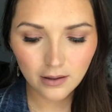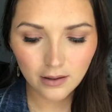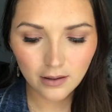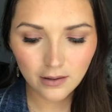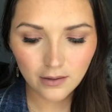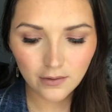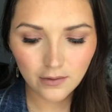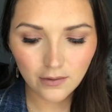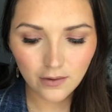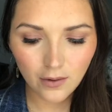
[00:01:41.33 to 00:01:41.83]

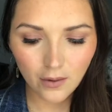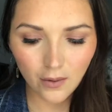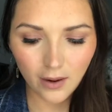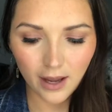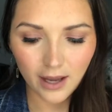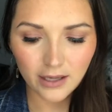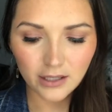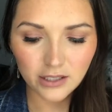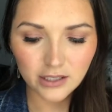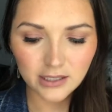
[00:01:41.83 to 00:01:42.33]
So
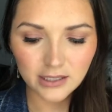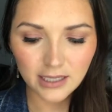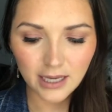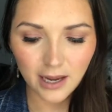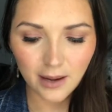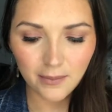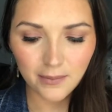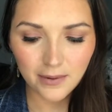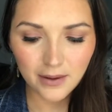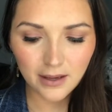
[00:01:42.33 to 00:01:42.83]
I just
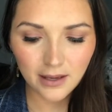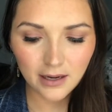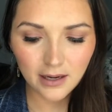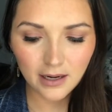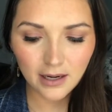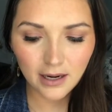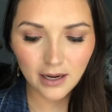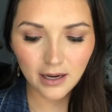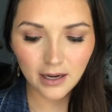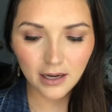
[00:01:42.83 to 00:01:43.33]
tap in
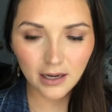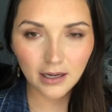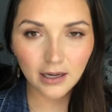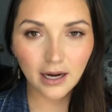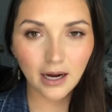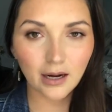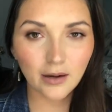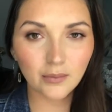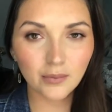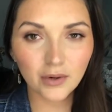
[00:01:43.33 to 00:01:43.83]
and
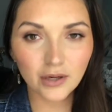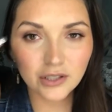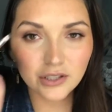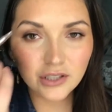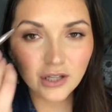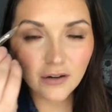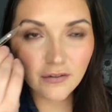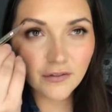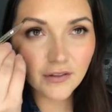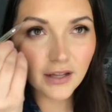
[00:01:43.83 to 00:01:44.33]
kind of brush
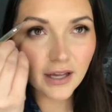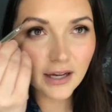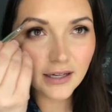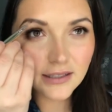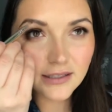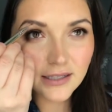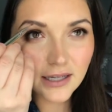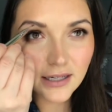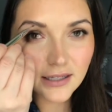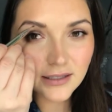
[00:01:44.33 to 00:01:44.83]
off the
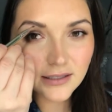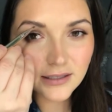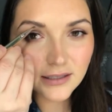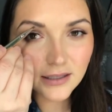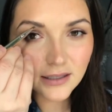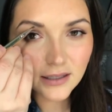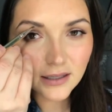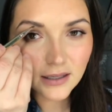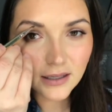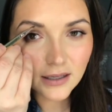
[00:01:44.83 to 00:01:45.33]
excess,
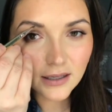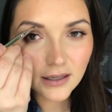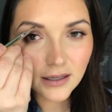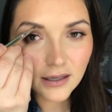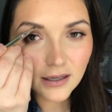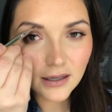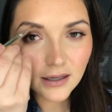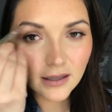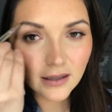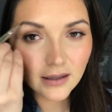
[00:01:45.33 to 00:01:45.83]

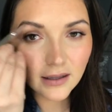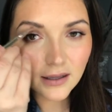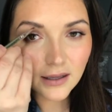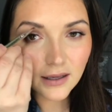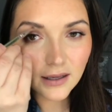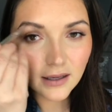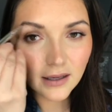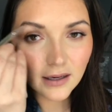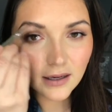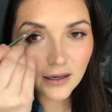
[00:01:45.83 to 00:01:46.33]
and
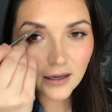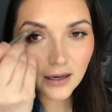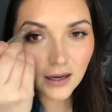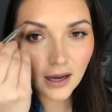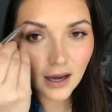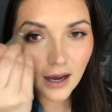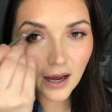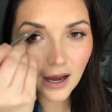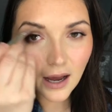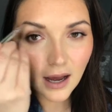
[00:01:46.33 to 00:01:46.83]
then
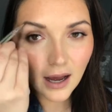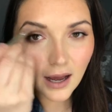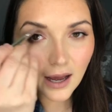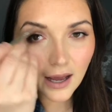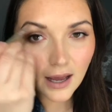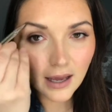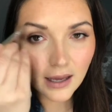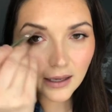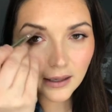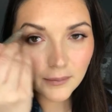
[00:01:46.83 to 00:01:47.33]

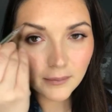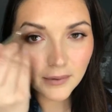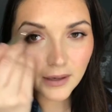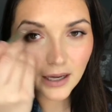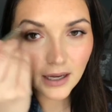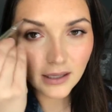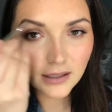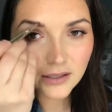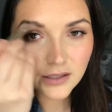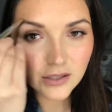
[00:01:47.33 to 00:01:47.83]
I'm
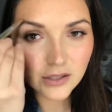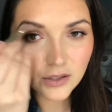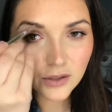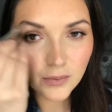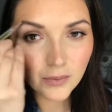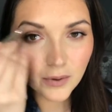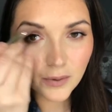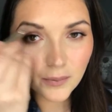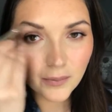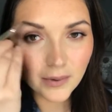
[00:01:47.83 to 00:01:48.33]
not
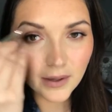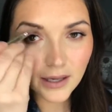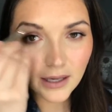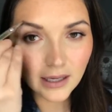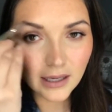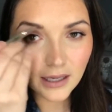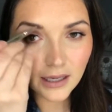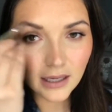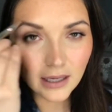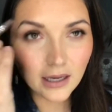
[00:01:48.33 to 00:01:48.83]
super
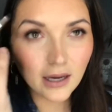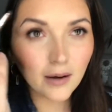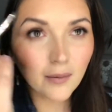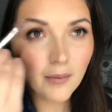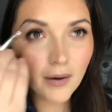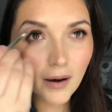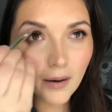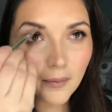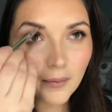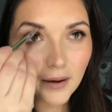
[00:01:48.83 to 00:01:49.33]
picky
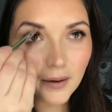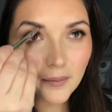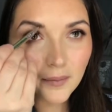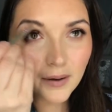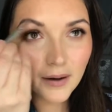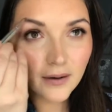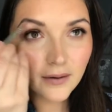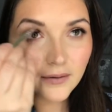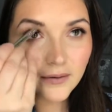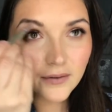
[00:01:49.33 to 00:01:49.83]
about my
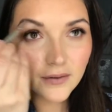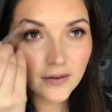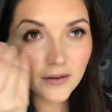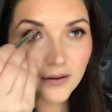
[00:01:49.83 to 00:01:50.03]
brows,